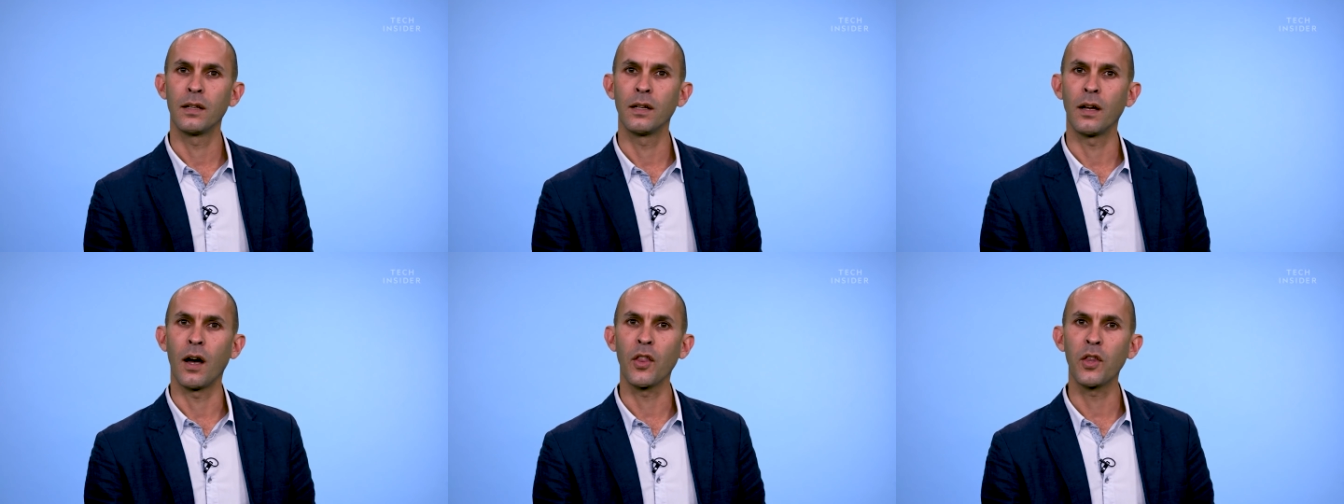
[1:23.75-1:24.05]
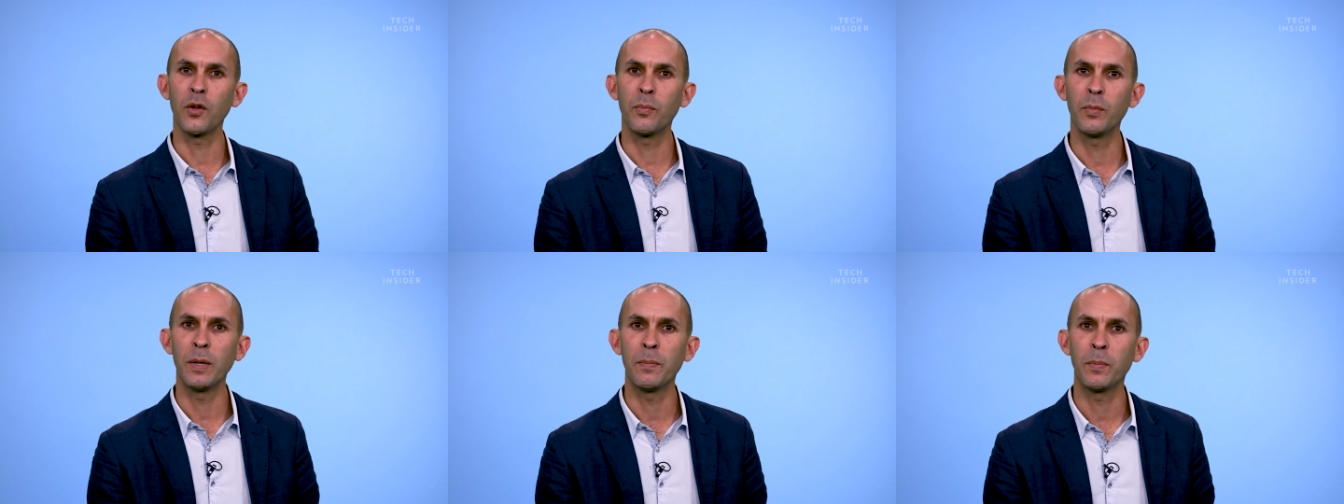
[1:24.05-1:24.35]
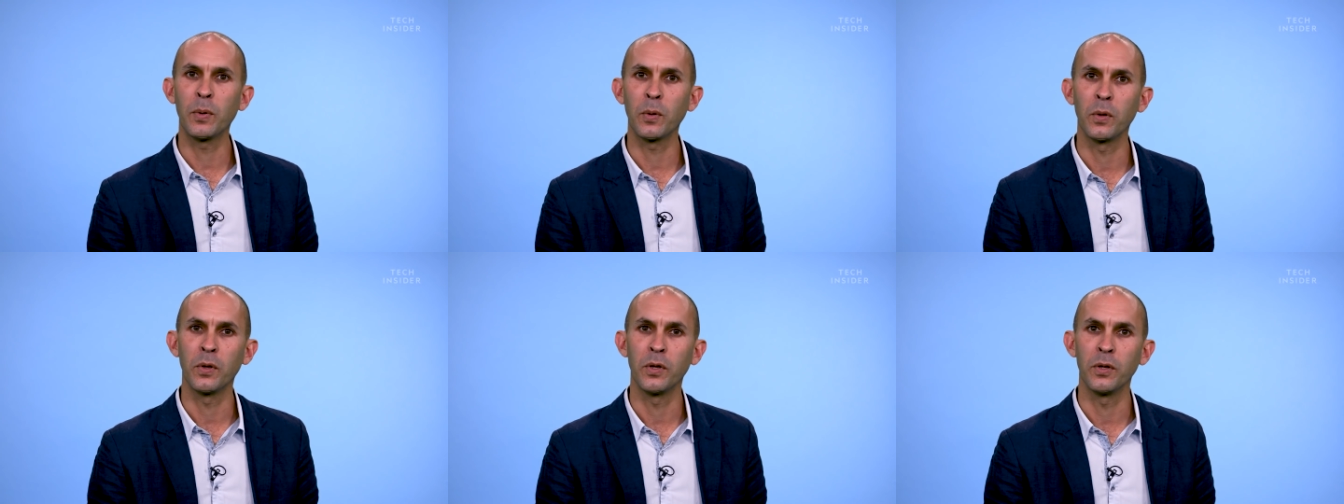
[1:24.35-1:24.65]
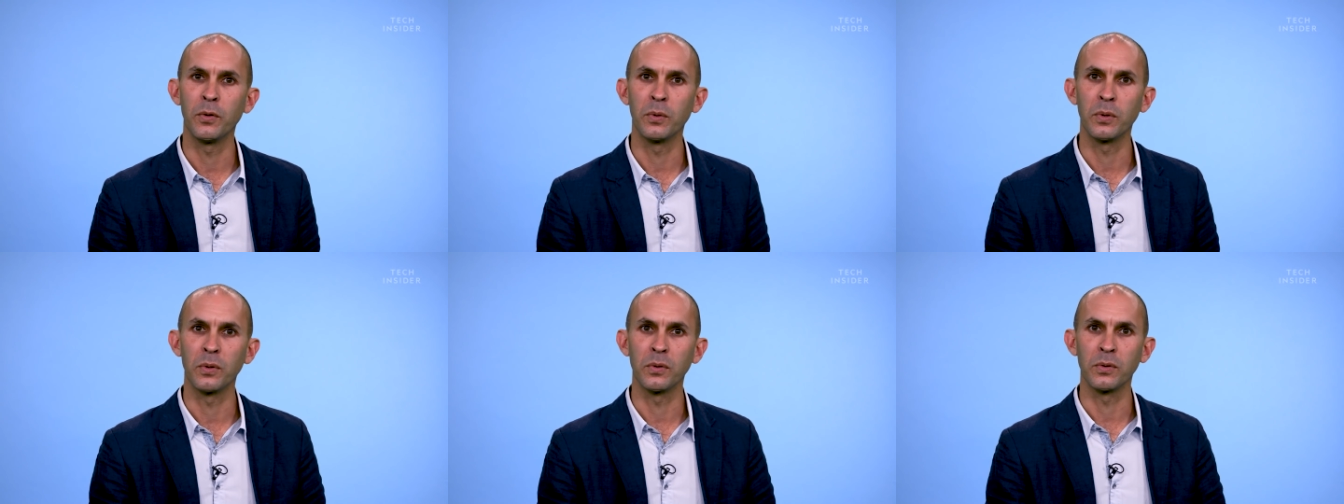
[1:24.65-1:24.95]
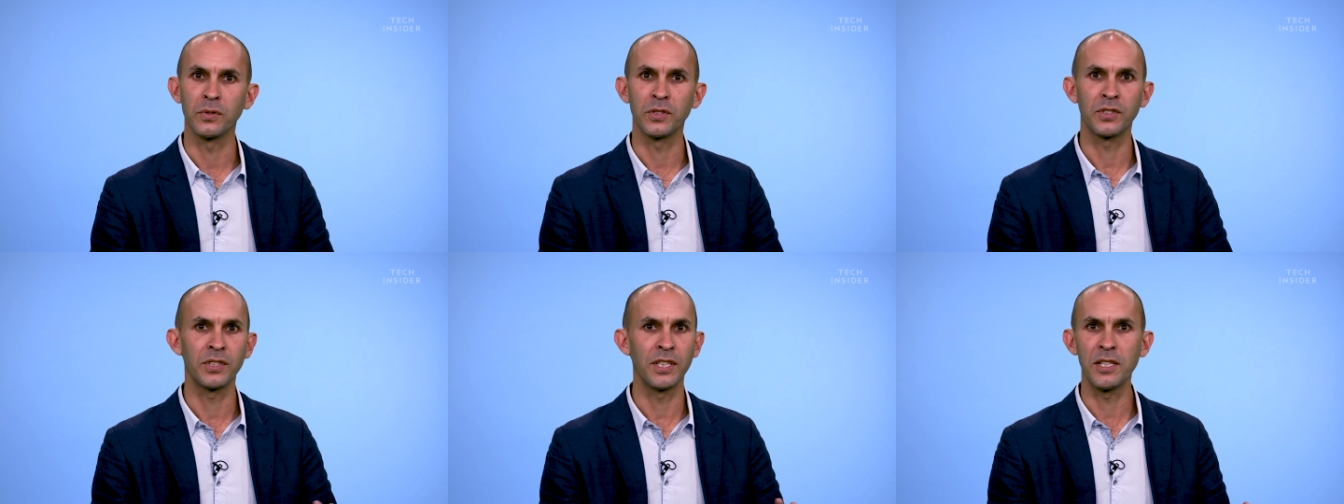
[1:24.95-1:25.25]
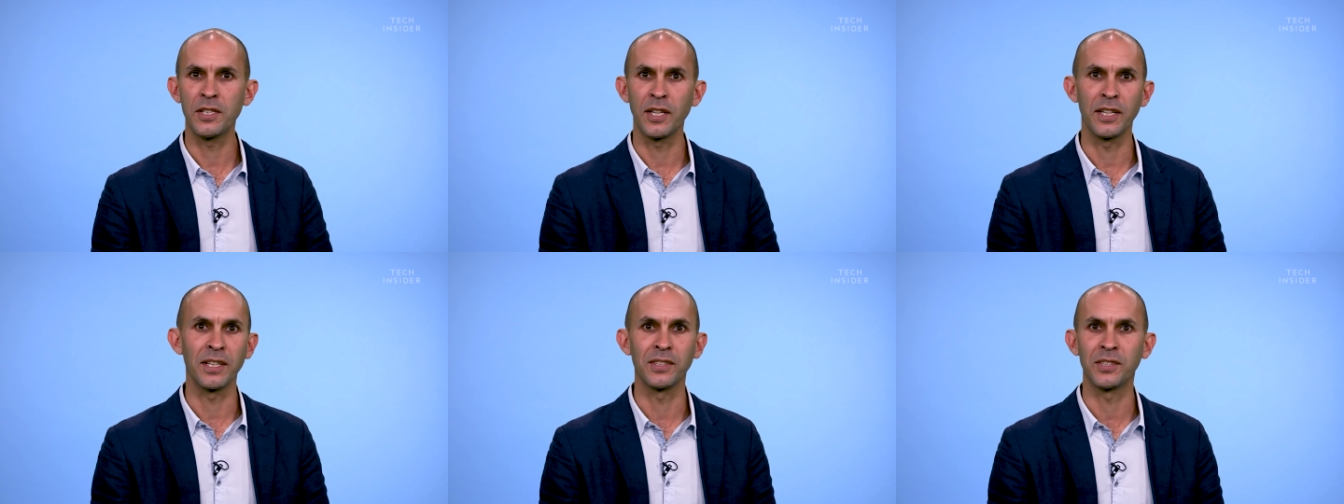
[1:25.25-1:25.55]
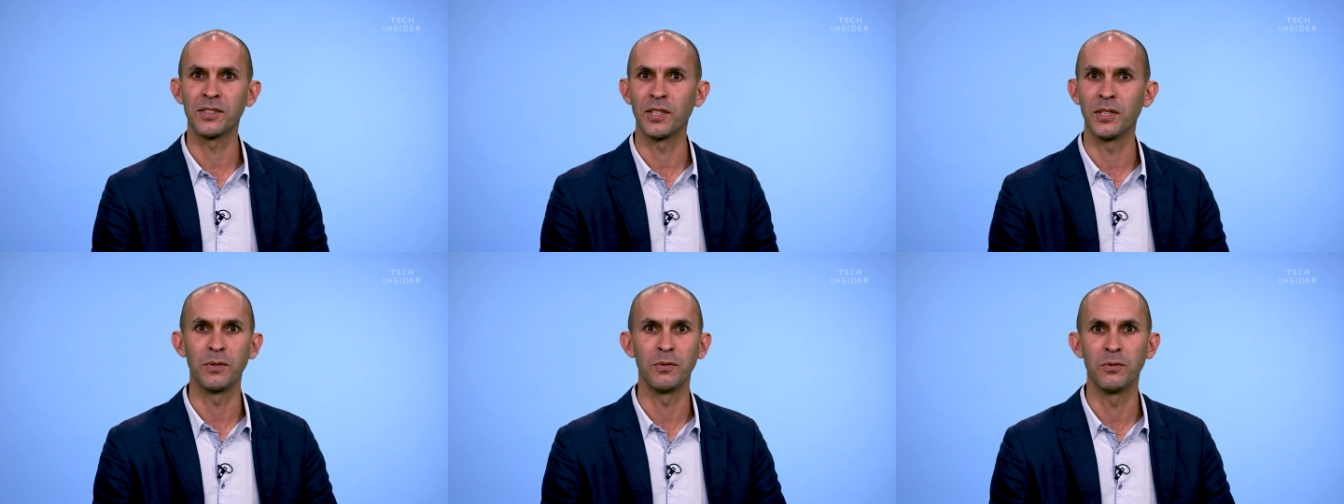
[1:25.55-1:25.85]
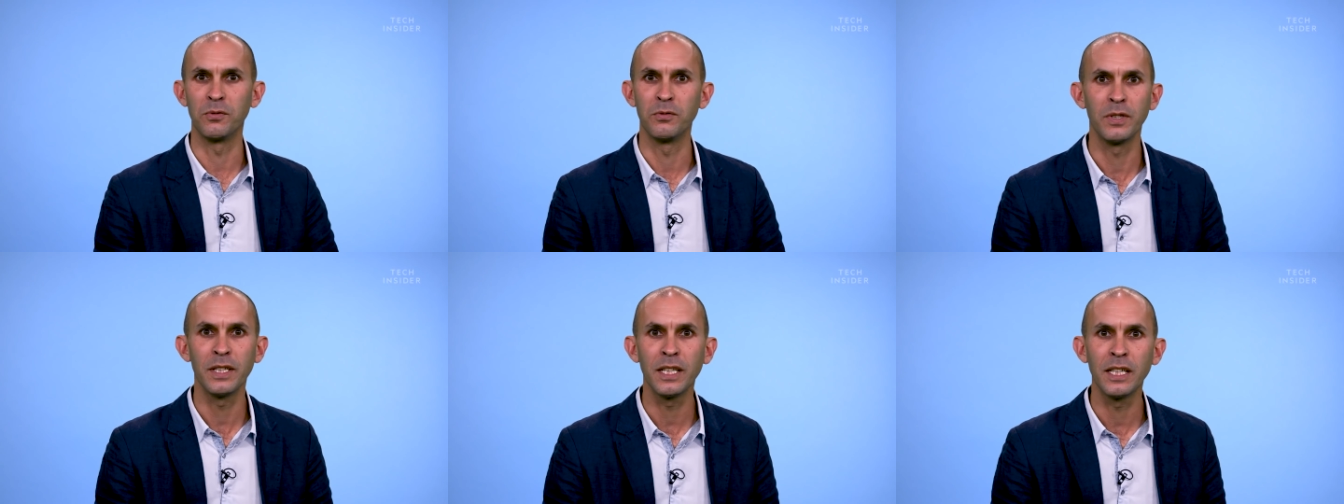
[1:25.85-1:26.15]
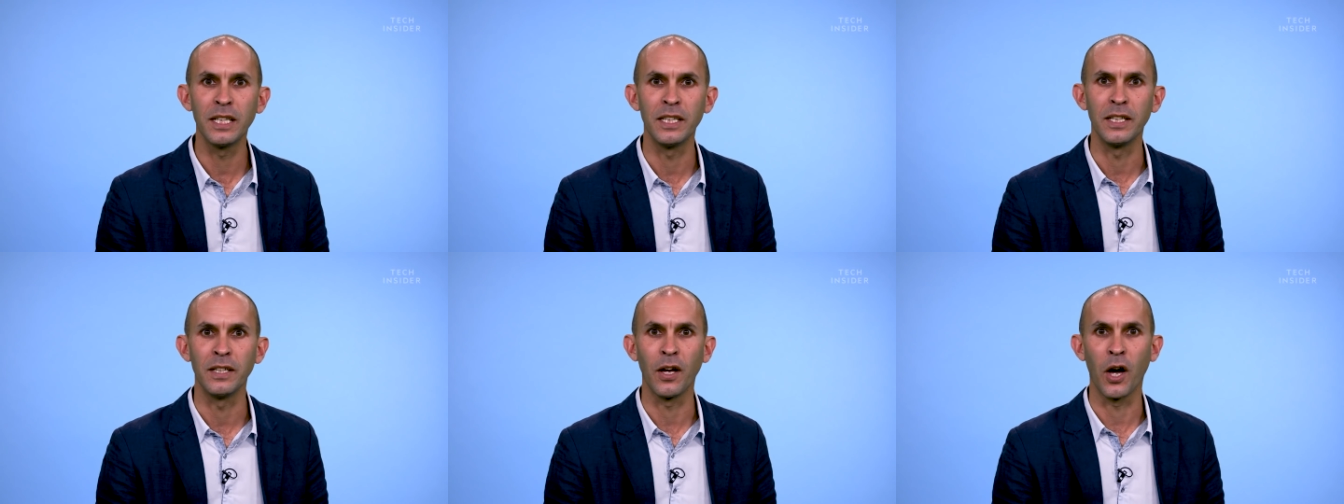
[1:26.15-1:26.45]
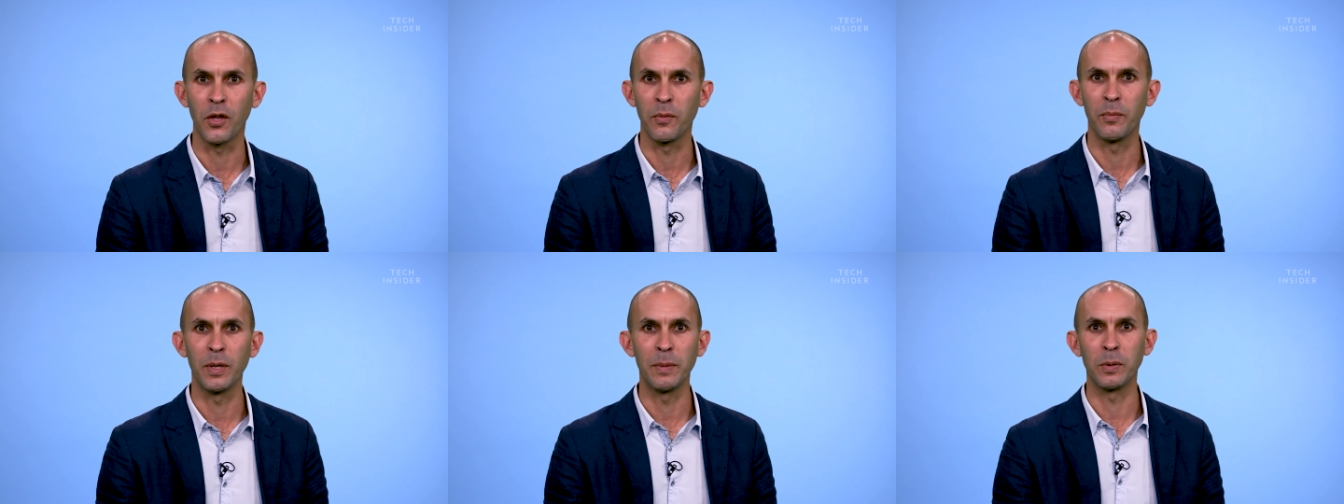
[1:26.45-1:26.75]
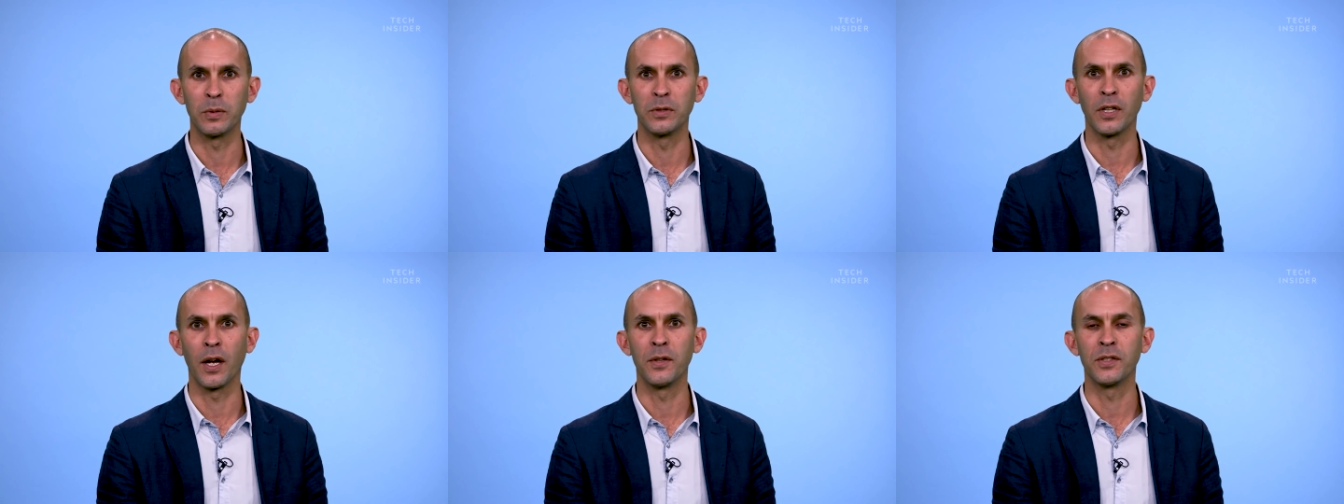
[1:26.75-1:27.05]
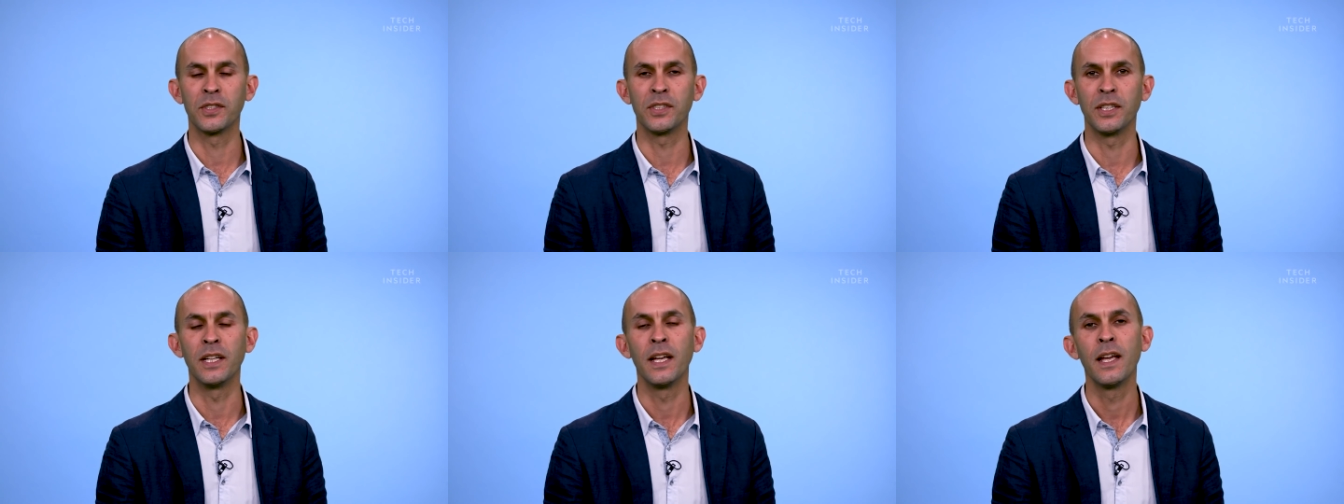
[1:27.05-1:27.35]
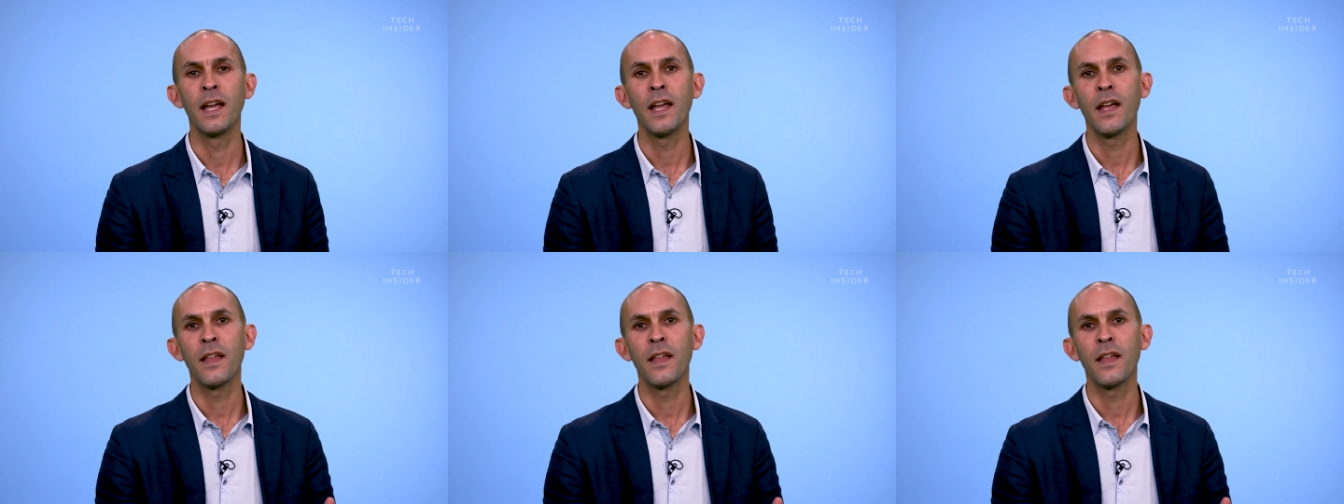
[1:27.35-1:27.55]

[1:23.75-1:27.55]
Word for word: Other people who will see things that really other people don't see,